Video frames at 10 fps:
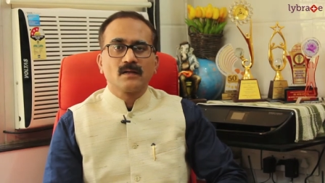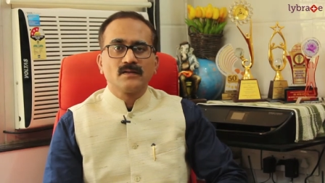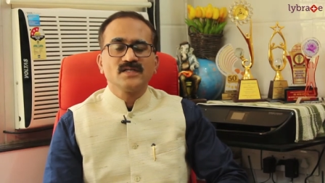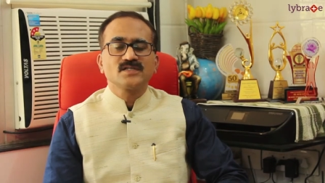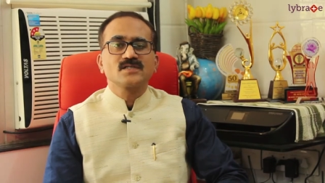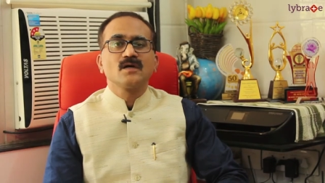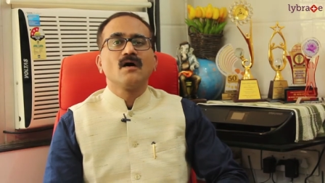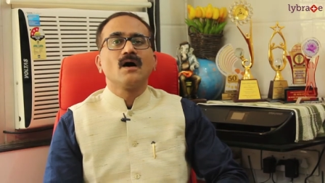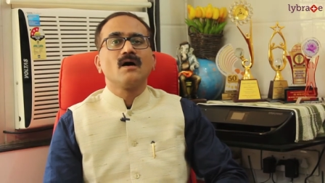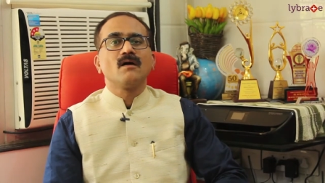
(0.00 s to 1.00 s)
this
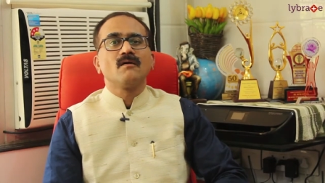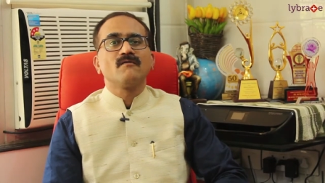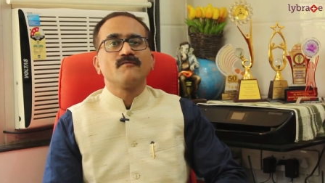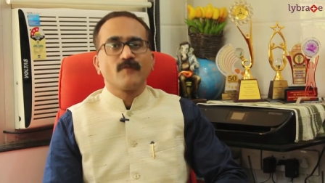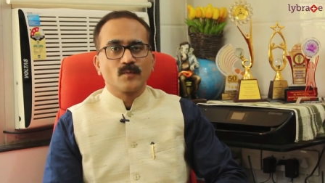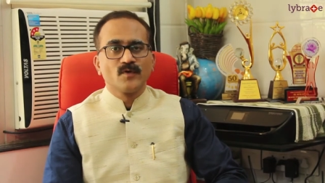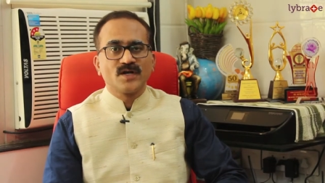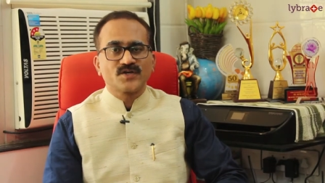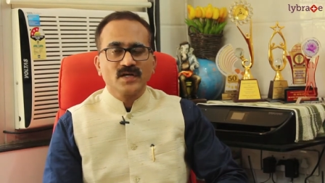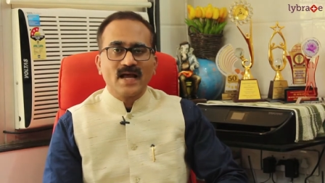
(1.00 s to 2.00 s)
uh,
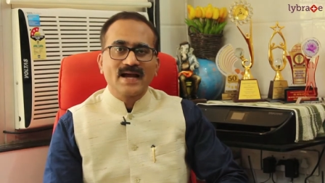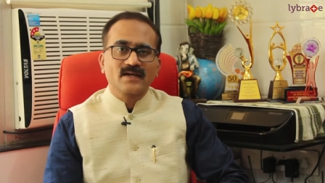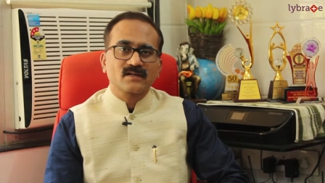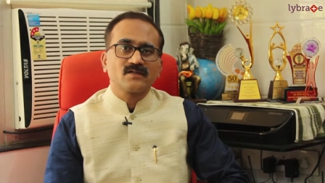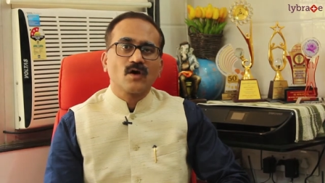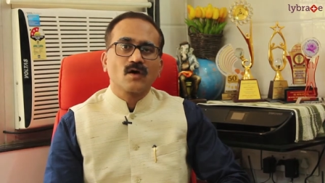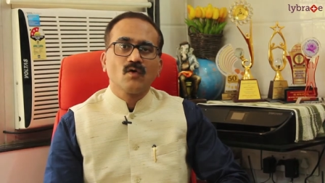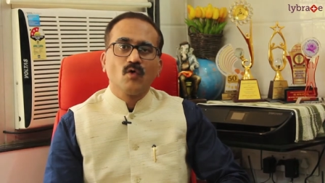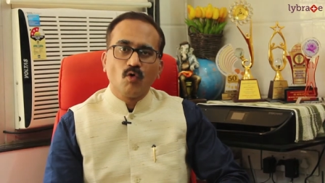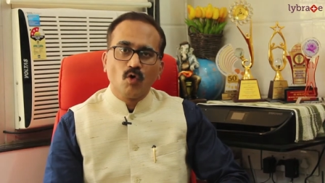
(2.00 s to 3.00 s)
formulation at
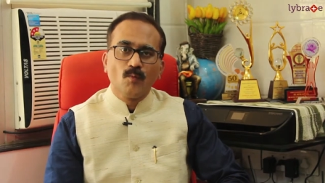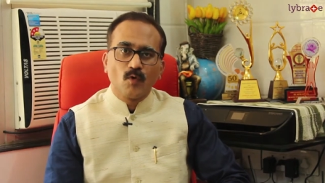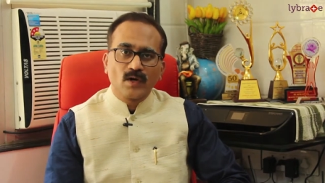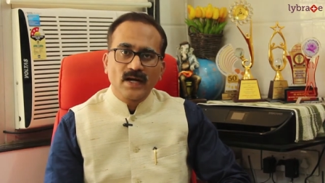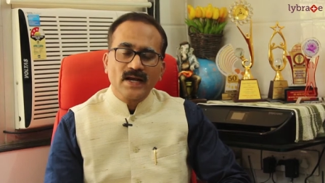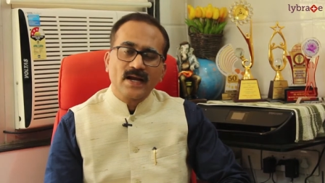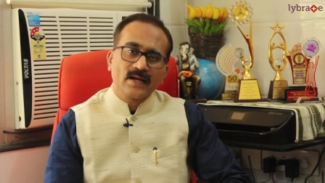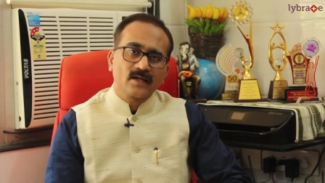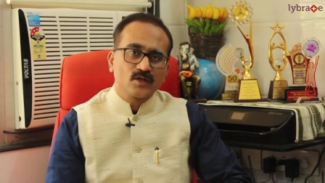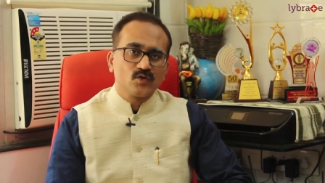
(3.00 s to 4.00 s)
your home only
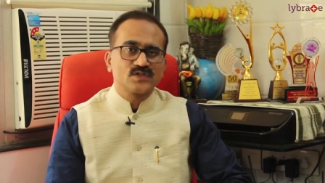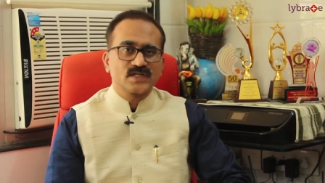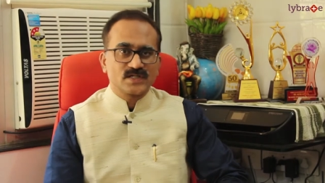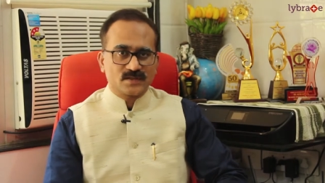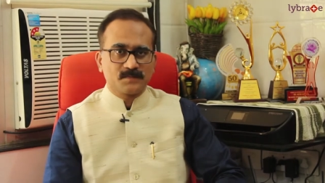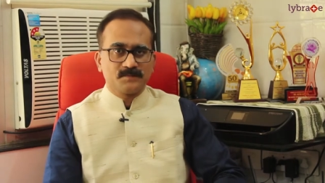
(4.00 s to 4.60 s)
and use it.